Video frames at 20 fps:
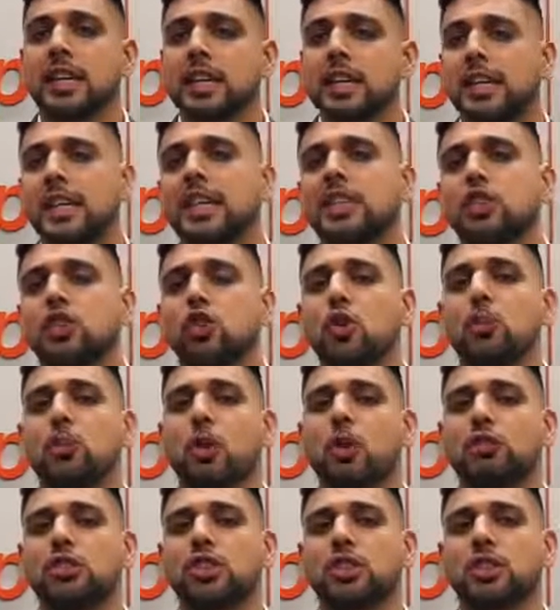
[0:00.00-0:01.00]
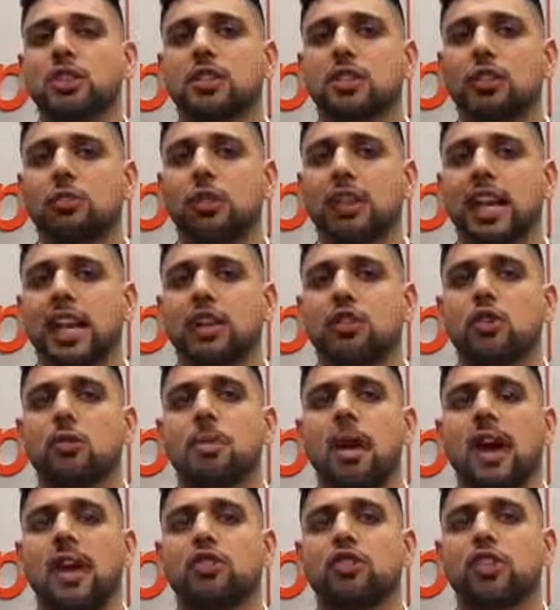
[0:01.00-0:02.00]
These 2 approaches relate to
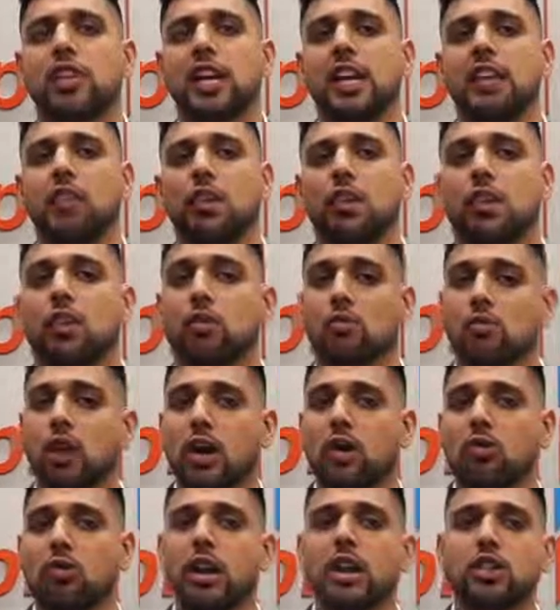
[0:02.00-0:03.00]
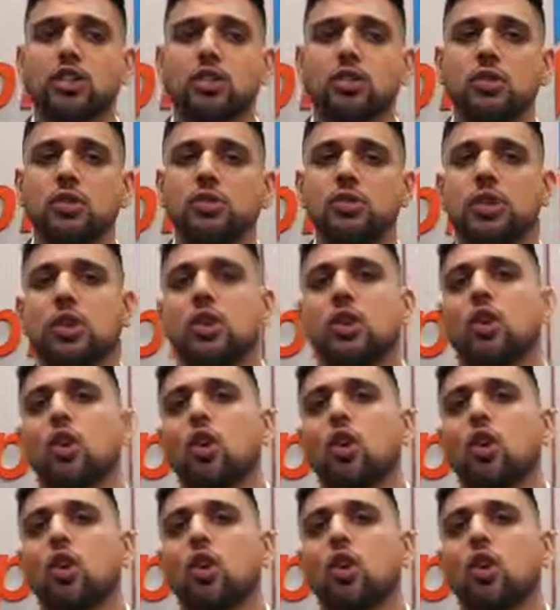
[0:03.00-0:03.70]
managing either recreational